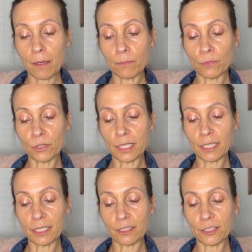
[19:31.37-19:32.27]

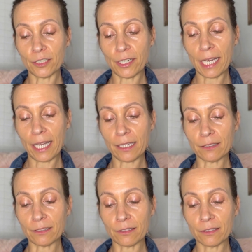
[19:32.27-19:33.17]
Breathe into your
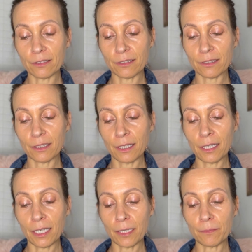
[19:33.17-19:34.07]
hands
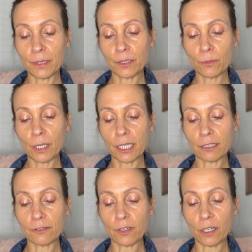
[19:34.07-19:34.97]
and be
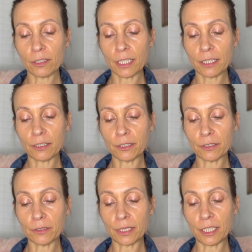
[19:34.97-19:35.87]
aware of all they
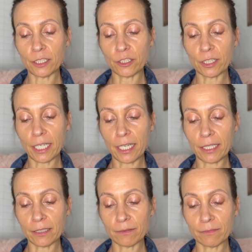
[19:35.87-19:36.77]
do each day.